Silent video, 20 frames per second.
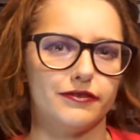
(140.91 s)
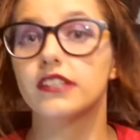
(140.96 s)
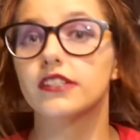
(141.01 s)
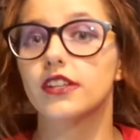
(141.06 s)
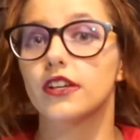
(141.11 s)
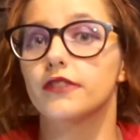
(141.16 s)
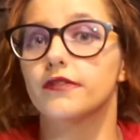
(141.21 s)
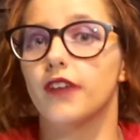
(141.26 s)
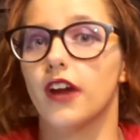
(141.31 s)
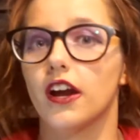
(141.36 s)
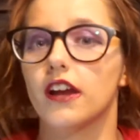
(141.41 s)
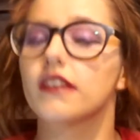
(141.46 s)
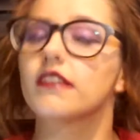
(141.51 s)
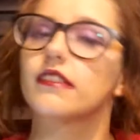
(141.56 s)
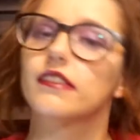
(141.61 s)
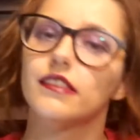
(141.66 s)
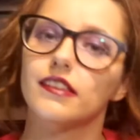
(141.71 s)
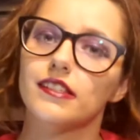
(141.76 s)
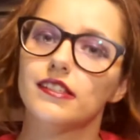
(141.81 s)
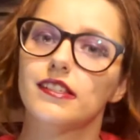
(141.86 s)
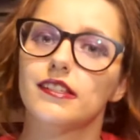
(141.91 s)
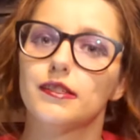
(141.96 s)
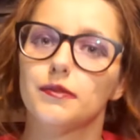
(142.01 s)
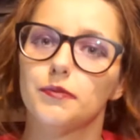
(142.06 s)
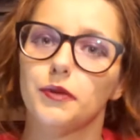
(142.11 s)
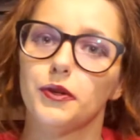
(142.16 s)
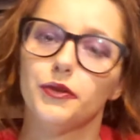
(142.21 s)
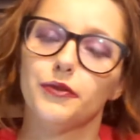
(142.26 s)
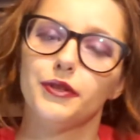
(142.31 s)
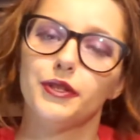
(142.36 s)
So far, this has
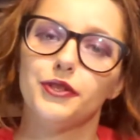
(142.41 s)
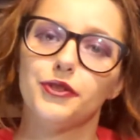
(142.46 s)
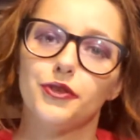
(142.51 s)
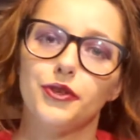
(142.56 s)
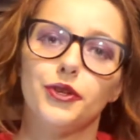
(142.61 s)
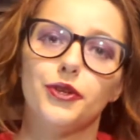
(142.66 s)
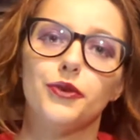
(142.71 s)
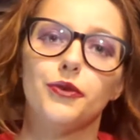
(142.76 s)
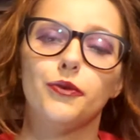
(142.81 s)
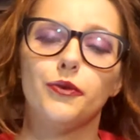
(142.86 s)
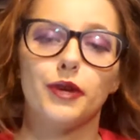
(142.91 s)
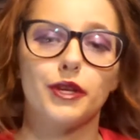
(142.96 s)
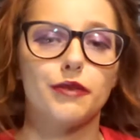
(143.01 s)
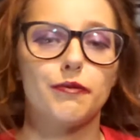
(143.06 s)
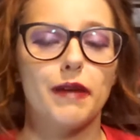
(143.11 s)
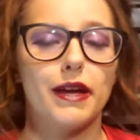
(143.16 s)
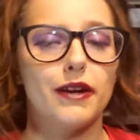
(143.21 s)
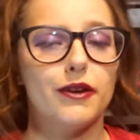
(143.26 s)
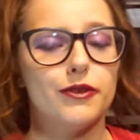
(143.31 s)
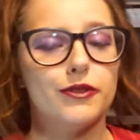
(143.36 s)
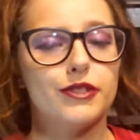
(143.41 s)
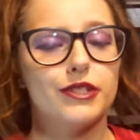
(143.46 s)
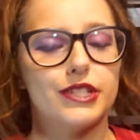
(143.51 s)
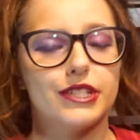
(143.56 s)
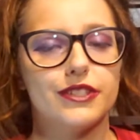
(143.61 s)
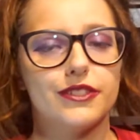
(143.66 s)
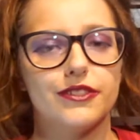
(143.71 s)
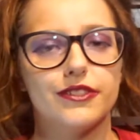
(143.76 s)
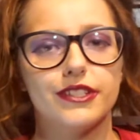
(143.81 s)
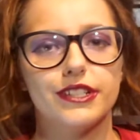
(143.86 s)
proven true with my own
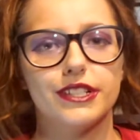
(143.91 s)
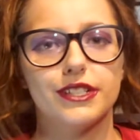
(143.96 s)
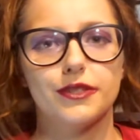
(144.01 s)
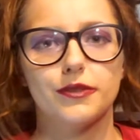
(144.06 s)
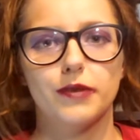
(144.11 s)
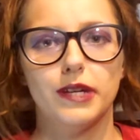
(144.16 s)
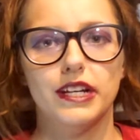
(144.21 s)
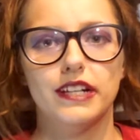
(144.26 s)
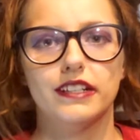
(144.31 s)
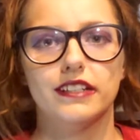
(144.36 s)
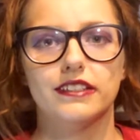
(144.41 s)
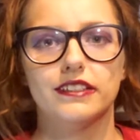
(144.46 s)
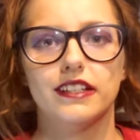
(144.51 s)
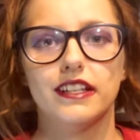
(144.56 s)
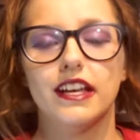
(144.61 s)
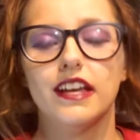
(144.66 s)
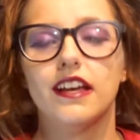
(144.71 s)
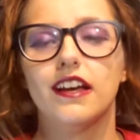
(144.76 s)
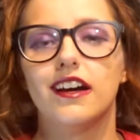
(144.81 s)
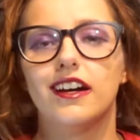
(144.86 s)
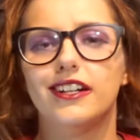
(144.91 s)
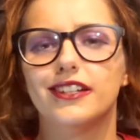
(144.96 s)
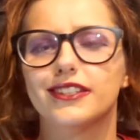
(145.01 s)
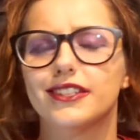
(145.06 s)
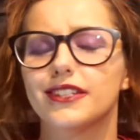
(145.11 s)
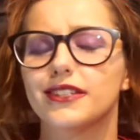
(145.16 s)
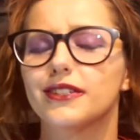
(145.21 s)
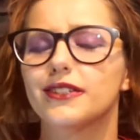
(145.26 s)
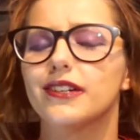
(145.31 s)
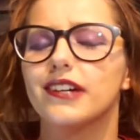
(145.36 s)
children as well.
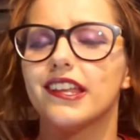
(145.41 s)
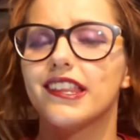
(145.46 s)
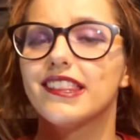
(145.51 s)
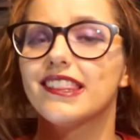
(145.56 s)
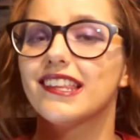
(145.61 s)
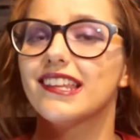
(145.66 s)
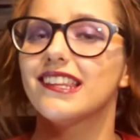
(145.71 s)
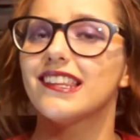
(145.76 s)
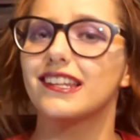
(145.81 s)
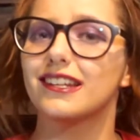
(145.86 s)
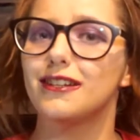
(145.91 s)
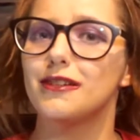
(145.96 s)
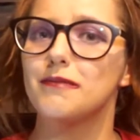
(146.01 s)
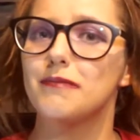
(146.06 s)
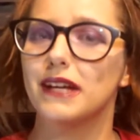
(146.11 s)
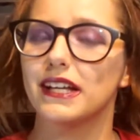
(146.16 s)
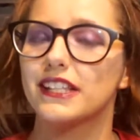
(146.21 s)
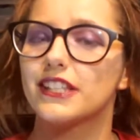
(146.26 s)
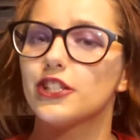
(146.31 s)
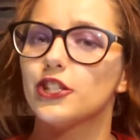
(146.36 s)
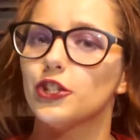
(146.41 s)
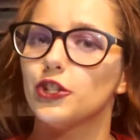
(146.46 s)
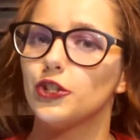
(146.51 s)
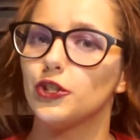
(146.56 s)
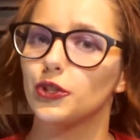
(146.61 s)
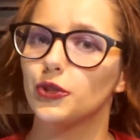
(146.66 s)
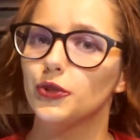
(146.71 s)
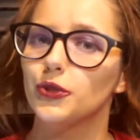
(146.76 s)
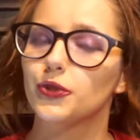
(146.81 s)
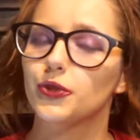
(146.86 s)
Although the little butts
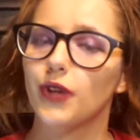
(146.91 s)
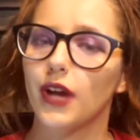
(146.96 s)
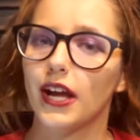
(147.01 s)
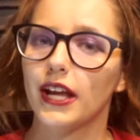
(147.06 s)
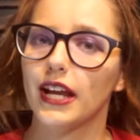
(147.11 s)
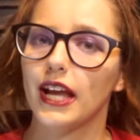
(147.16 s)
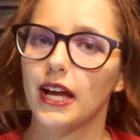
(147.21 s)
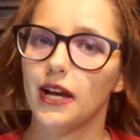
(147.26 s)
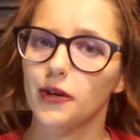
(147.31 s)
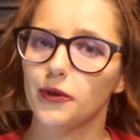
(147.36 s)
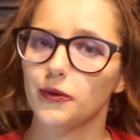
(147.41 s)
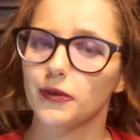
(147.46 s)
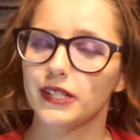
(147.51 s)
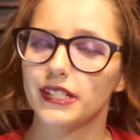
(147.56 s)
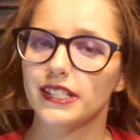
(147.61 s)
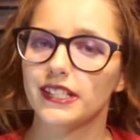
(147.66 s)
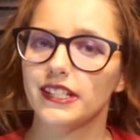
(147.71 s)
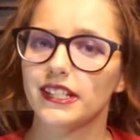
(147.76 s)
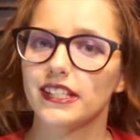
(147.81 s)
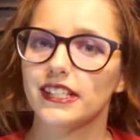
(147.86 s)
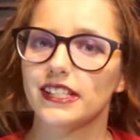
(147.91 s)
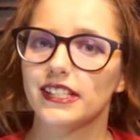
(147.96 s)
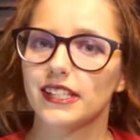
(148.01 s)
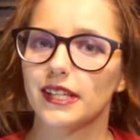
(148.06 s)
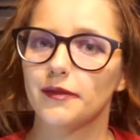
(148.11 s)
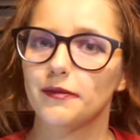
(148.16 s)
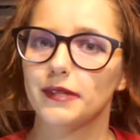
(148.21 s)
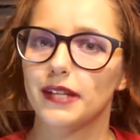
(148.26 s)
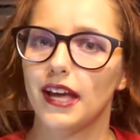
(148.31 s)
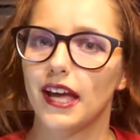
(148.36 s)
do try to outreason us
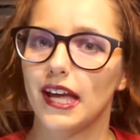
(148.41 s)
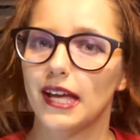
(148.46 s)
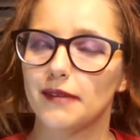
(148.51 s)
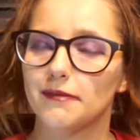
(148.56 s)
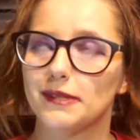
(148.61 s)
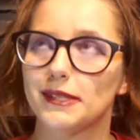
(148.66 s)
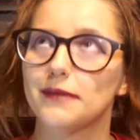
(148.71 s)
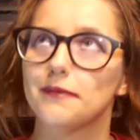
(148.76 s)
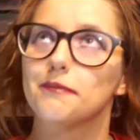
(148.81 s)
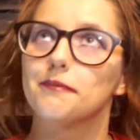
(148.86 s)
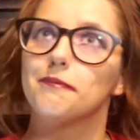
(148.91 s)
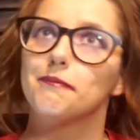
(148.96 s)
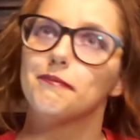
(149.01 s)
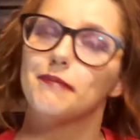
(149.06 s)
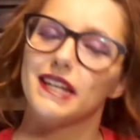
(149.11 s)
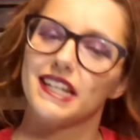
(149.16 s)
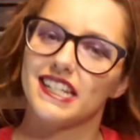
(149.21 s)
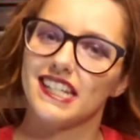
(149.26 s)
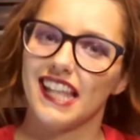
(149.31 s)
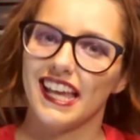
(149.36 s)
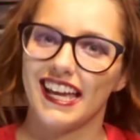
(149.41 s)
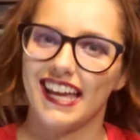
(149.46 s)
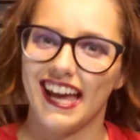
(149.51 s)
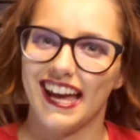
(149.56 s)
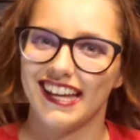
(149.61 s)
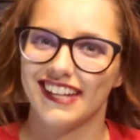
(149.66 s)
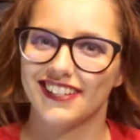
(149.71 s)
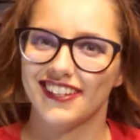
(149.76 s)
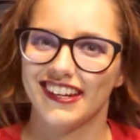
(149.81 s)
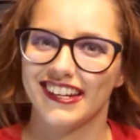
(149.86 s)
sometimes, much like
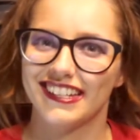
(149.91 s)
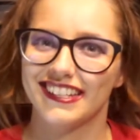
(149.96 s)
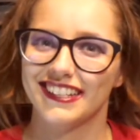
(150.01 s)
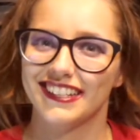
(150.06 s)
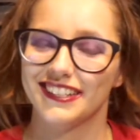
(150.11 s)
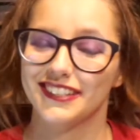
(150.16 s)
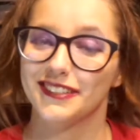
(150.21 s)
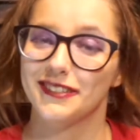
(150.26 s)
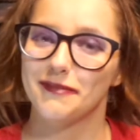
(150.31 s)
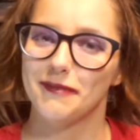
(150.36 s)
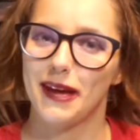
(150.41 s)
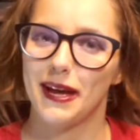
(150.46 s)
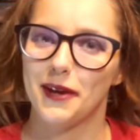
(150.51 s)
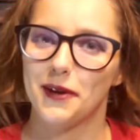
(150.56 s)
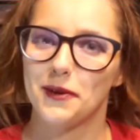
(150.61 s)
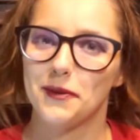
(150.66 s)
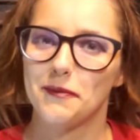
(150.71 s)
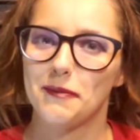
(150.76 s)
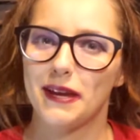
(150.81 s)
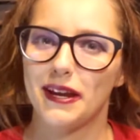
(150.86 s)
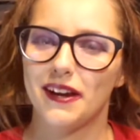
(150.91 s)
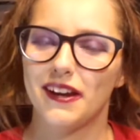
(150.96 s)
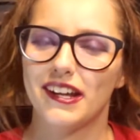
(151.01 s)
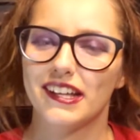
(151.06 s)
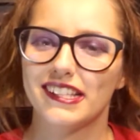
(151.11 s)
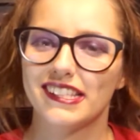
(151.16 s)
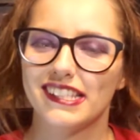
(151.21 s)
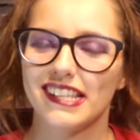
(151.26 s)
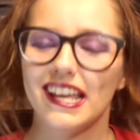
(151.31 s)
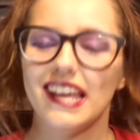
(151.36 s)
I tried to do to my own
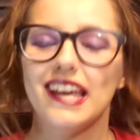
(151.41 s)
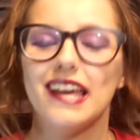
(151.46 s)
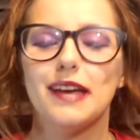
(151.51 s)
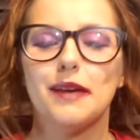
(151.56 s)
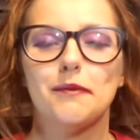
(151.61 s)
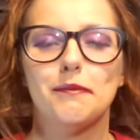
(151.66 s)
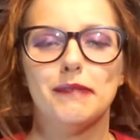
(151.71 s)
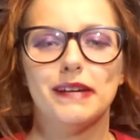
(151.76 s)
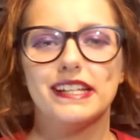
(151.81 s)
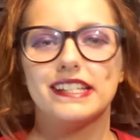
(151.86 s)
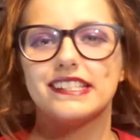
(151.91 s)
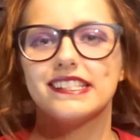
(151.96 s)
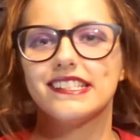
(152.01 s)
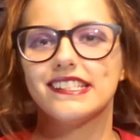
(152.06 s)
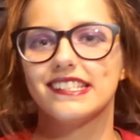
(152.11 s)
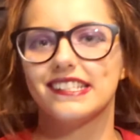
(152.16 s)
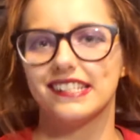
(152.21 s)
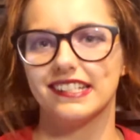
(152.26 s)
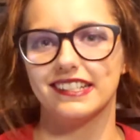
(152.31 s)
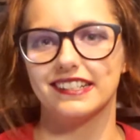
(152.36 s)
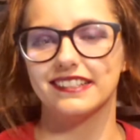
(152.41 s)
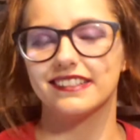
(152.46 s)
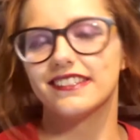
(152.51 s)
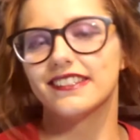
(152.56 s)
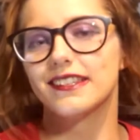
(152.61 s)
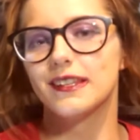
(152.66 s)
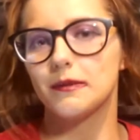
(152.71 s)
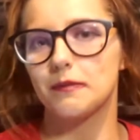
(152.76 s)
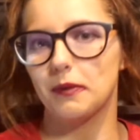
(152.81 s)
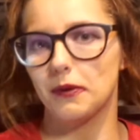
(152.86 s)
parents, but still,
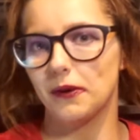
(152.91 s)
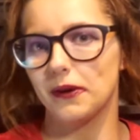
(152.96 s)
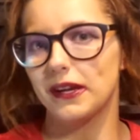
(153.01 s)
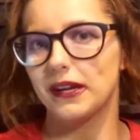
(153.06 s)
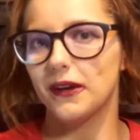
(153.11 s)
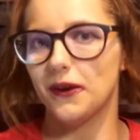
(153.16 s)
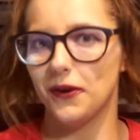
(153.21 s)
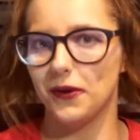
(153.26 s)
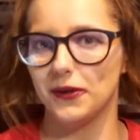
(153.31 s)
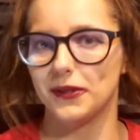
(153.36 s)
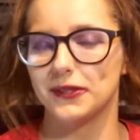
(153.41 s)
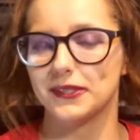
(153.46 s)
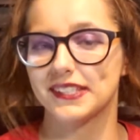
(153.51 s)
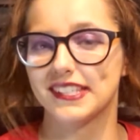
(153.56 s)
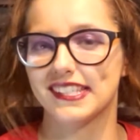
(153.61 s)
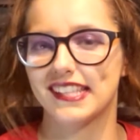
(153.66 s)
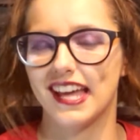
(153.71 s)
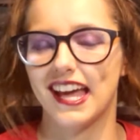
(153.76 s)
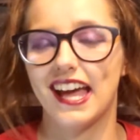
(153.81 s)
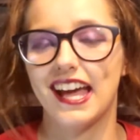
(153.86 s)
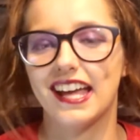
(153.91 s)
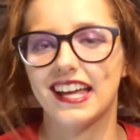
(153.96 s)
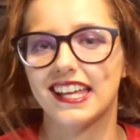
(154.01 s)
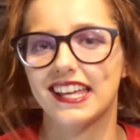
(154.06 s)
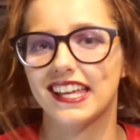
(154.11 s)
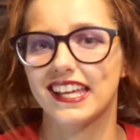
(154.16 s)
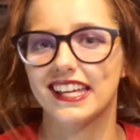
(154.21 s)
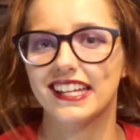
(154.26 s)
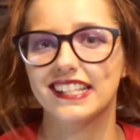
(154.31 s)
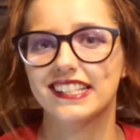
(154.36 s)
the point holds that
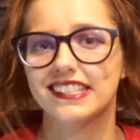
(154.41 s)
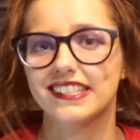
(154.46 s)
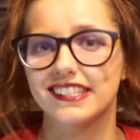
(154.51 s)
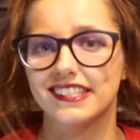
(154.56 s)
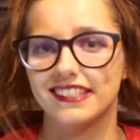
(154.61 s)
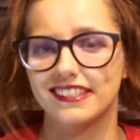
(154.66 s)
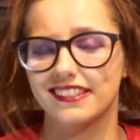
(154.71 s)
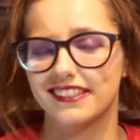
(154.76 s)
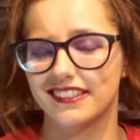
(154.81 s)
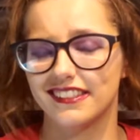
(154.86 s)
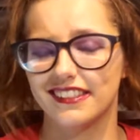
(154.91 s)
kids